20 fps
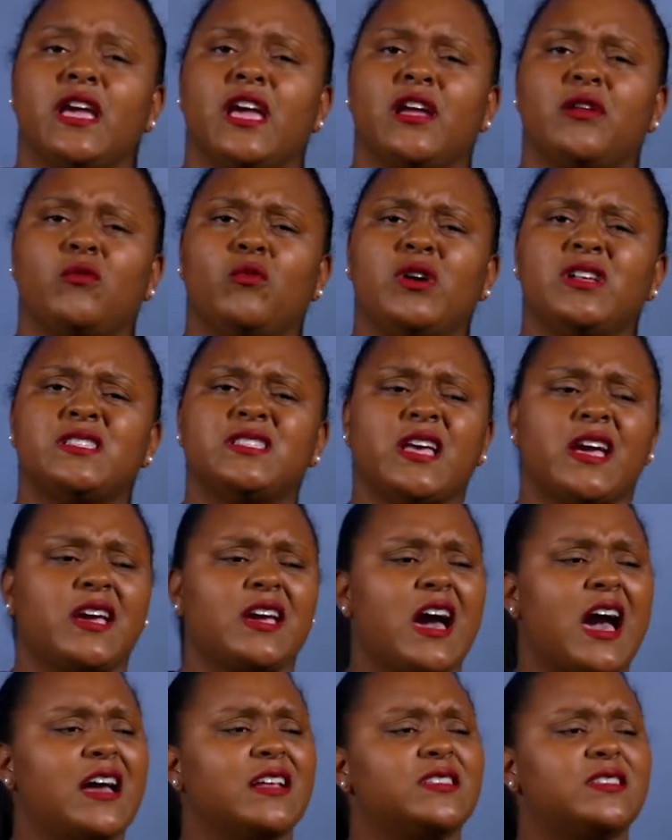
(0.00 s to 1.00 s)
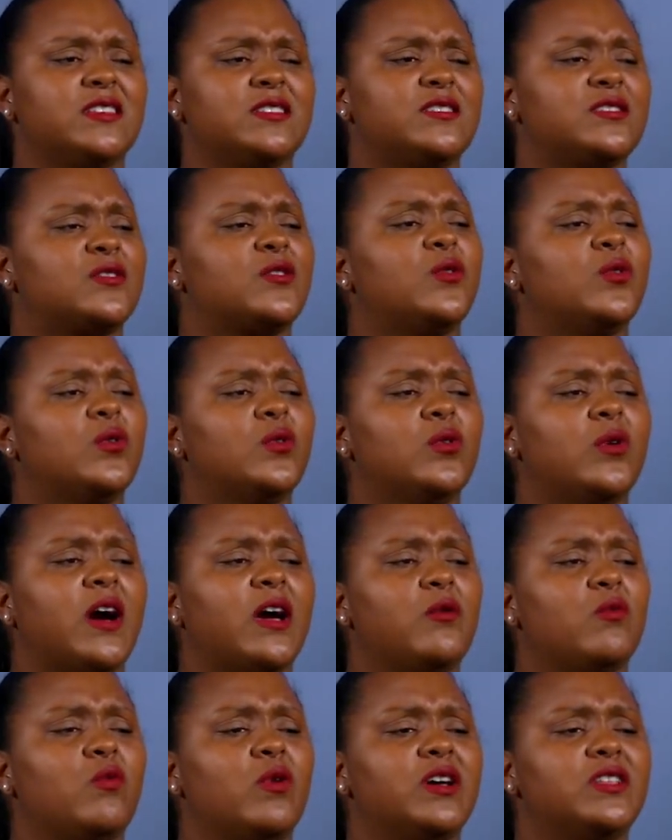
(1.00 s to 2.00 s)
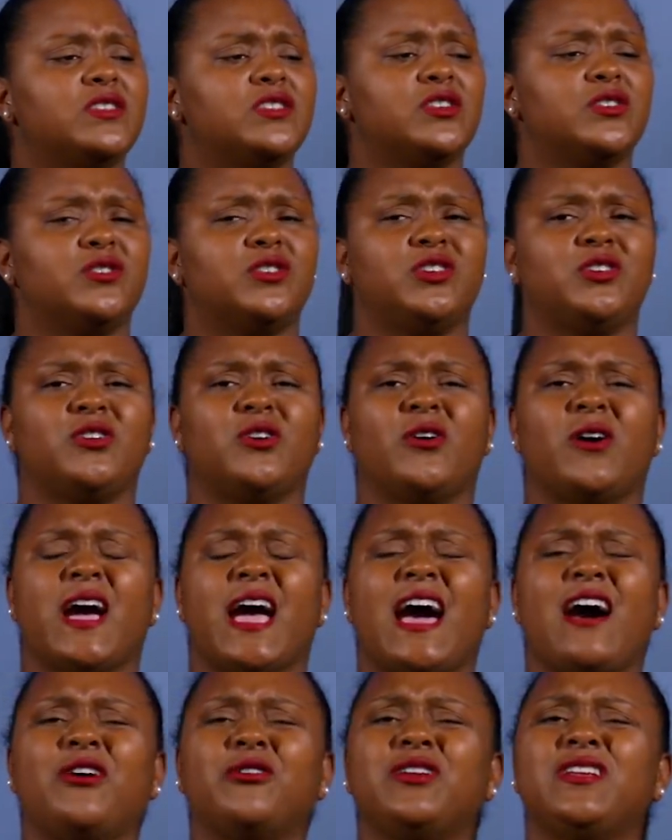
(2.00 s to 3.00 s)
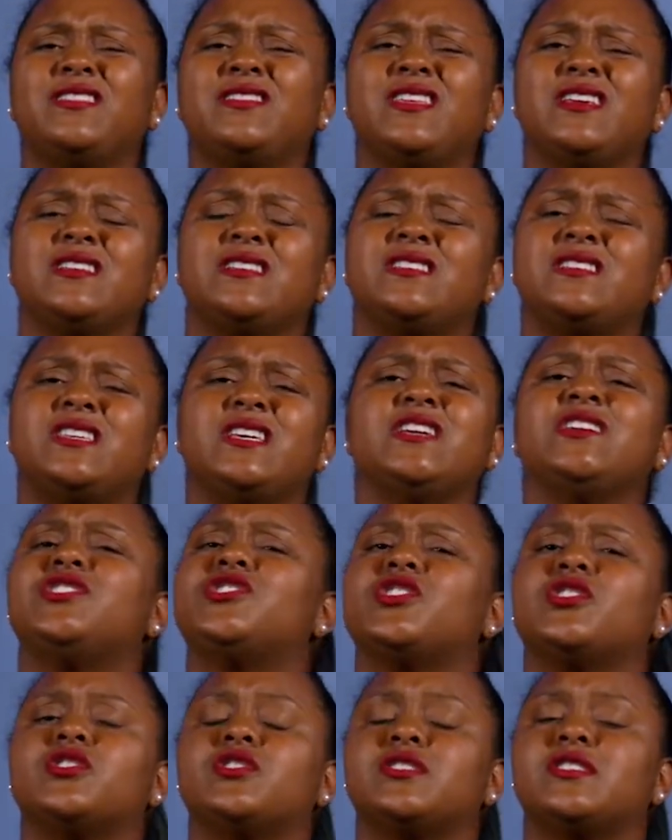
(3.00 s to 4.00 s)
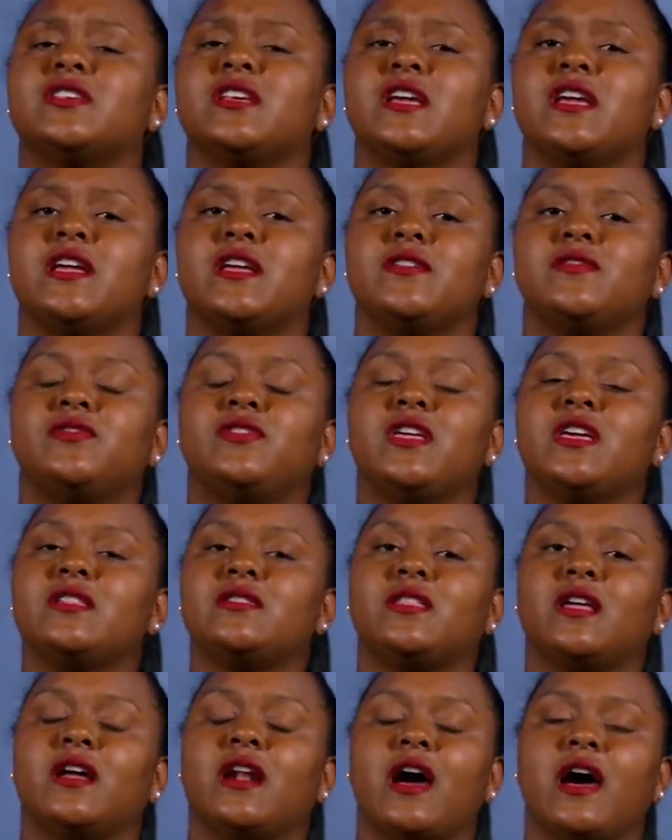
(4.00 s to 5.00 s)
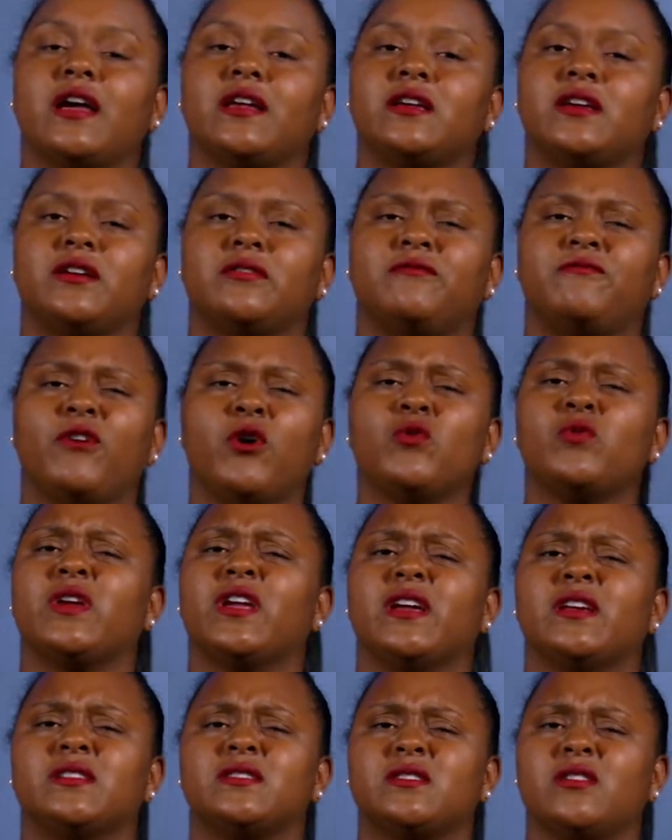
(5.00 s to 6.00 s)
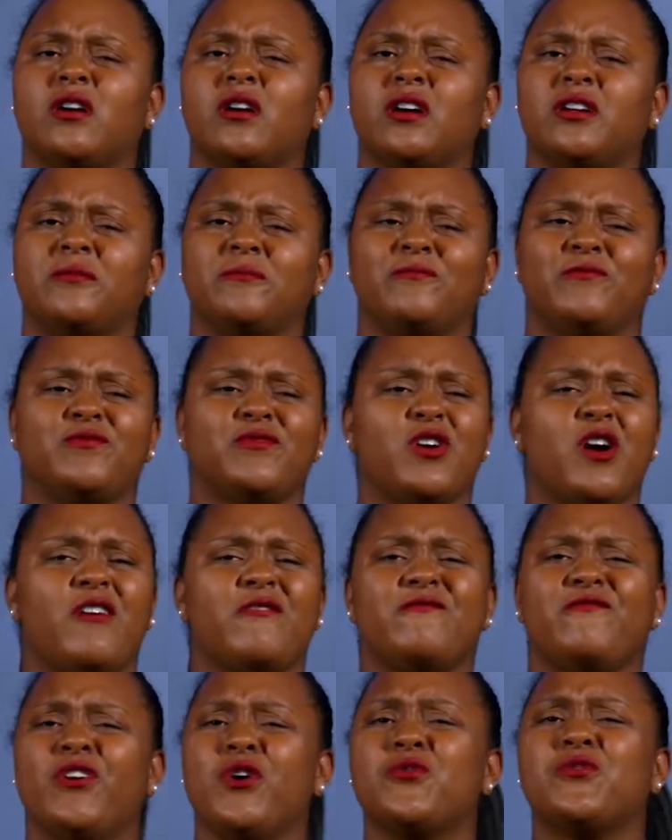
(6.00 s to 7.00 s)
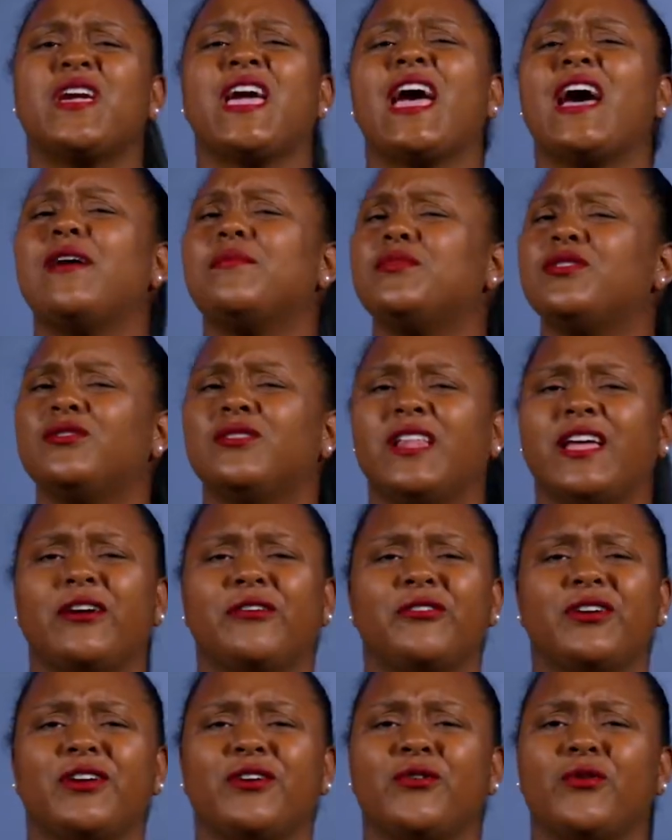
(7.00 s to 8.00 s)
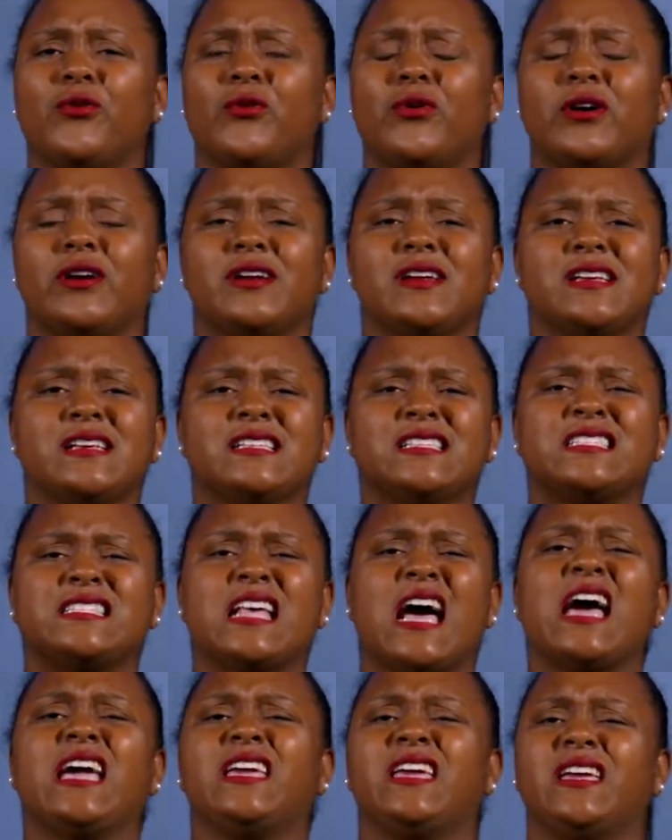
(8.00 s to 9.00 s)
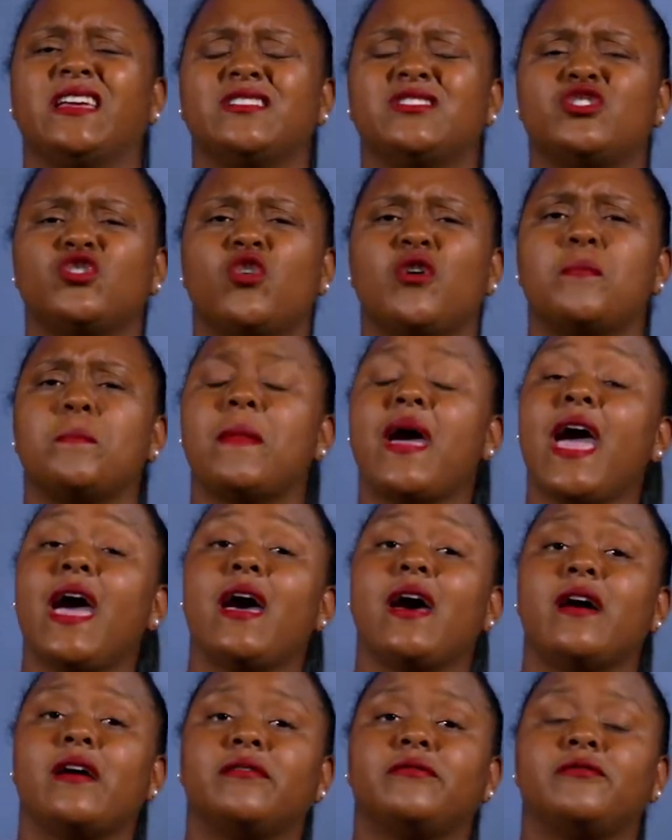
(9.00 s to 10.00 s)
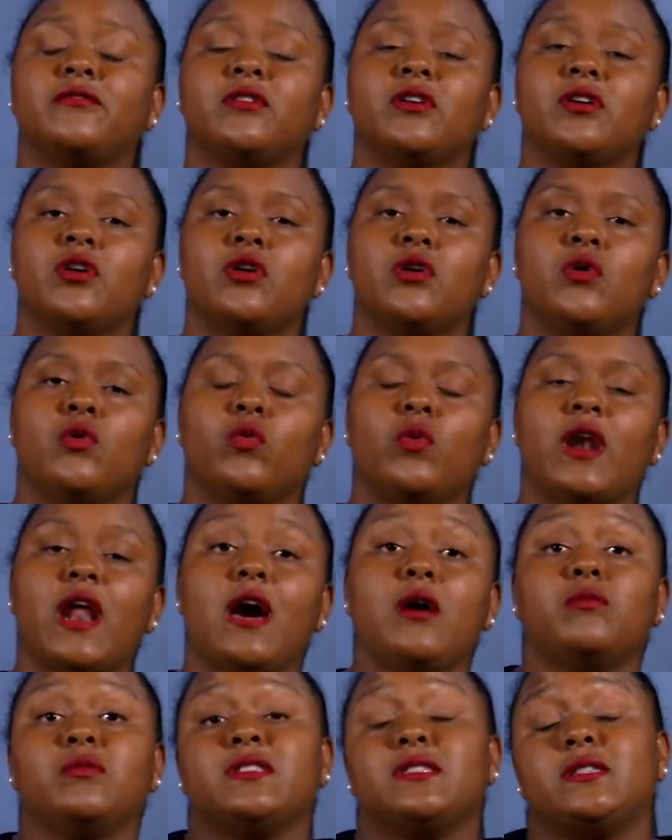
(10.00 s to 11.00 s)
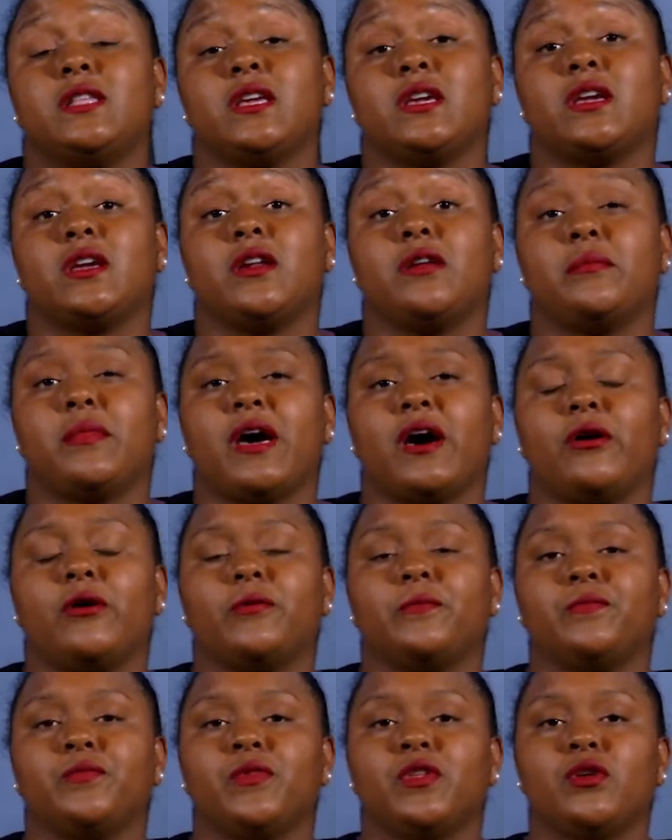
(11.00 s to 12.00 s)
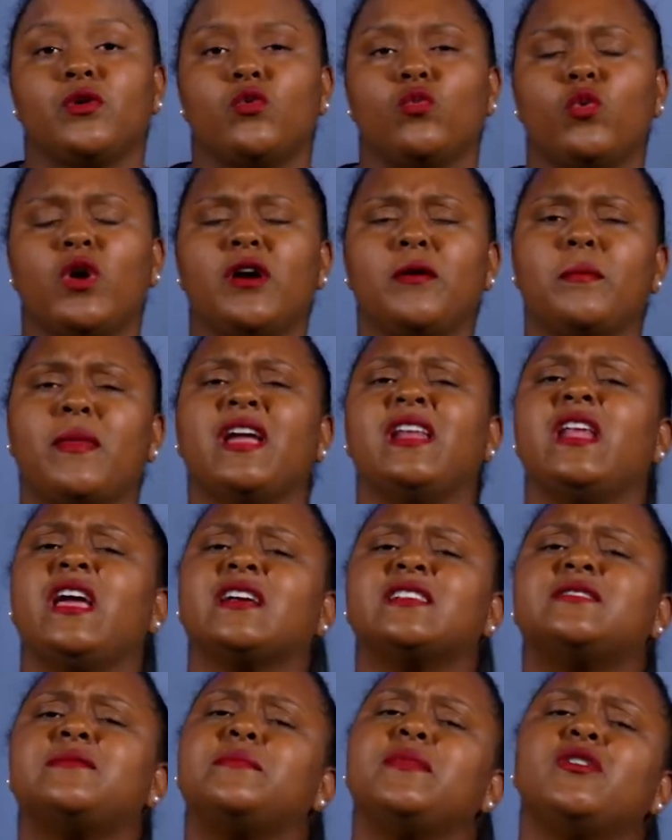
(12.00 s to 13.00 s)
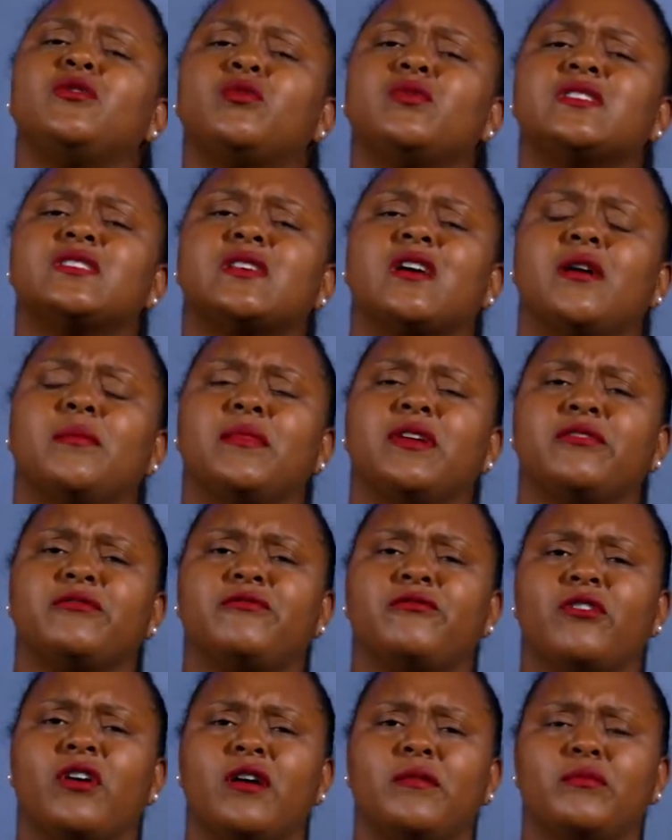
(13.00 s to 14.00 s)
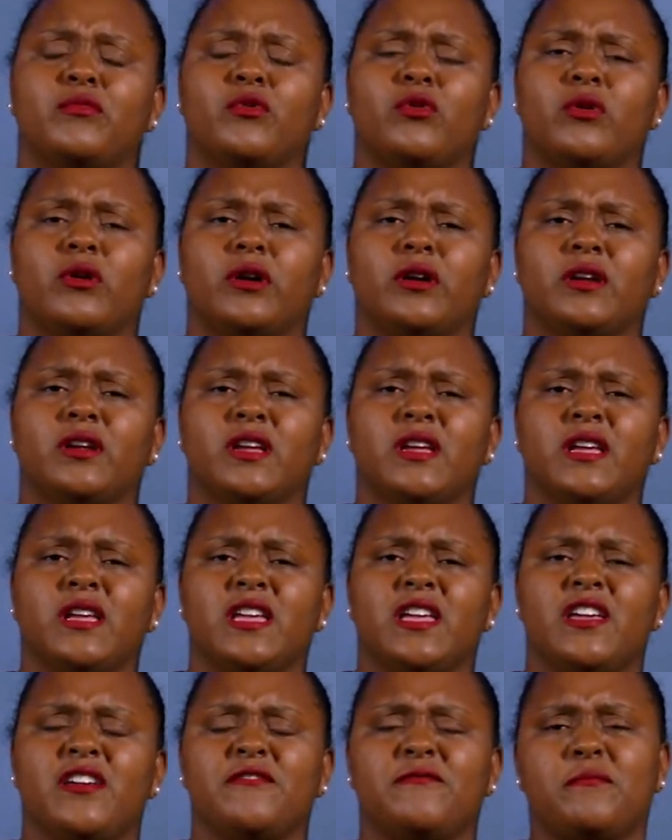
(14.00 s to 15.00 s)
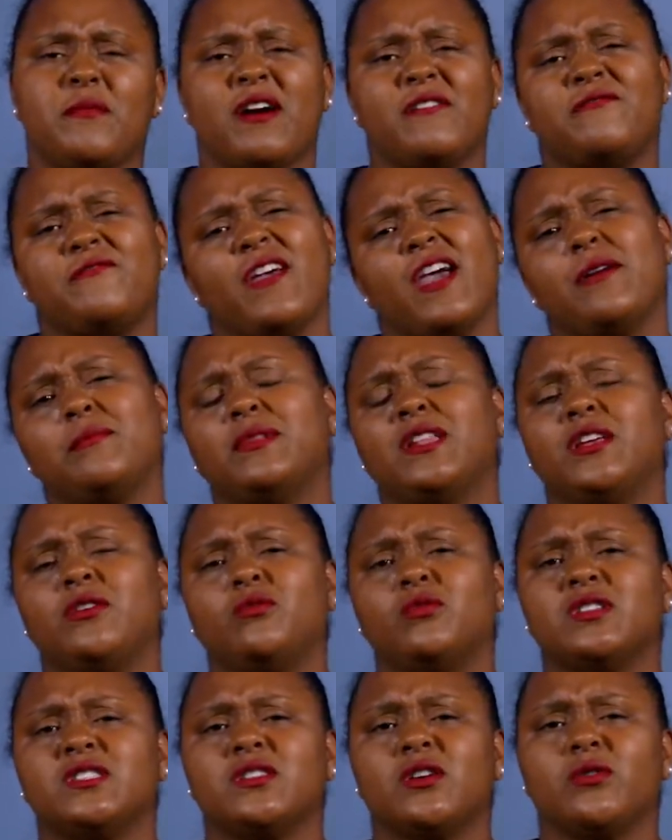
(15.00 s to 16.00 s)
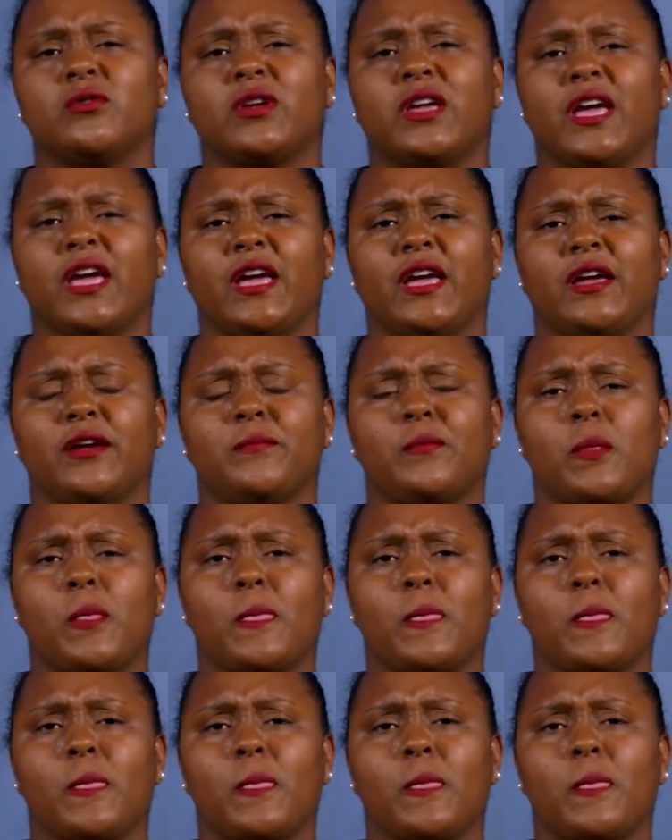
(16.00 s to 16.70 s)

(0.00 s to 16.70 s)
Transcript: And once I got to school, I wondered, how did these teachers think that I could focus on vocabulary or science or math when I was thinking about where my next meal was coming from, or if my family was okay,